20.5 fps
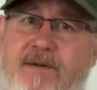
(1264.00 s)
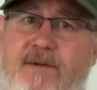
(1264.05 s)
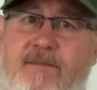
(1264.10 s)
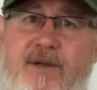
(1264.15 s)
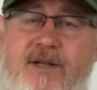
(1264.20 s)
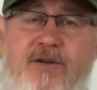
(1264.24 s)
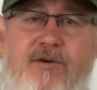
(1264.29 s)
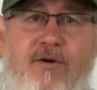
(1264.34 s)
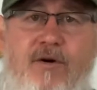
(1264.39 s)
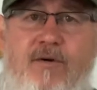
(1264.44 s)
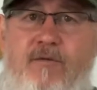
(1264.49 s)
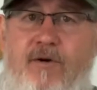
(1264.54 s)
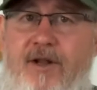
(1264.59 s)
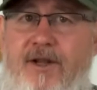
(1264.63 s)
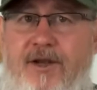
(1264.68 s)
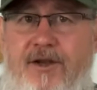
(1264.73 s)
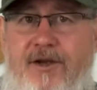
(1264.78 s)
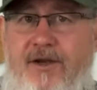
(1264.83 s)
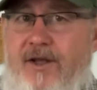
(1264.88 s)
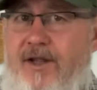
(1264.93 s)
to be doing
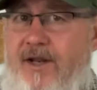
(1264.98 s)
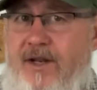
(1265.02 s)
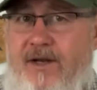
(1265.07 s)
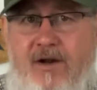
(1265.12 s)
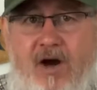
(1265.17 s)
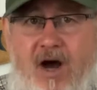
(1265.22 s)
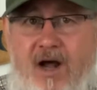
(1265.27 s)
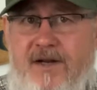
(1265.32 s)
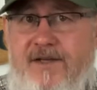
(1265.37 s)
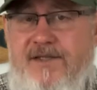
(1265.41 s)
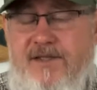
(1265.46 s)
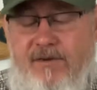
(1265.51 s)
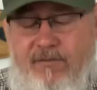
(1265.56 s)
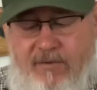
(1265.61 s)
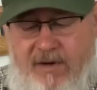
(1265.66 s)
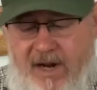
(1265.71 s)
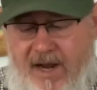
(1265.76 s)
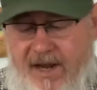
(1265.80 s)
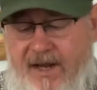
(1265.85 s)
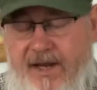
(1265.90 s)
really good. And honestly,
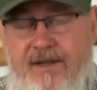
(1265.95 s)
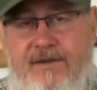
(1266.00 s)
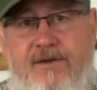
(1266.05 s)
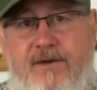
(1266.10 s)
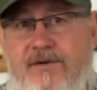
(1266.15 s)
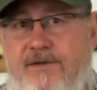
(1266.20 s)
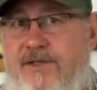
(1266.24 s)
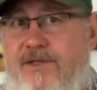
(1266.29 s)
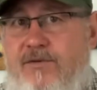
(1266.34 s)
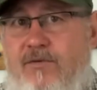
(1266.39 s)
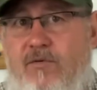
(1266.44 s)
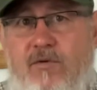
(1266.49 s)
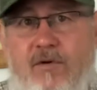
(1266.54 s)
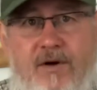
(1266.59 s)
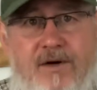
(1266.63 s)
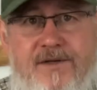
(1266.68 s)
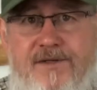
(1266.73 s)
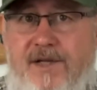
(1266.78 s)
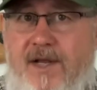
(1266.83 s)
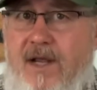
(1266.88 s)
when I hit those
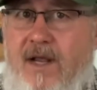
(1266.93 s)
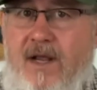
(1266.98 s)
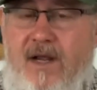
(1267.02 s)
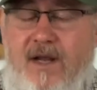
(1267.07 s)
stores,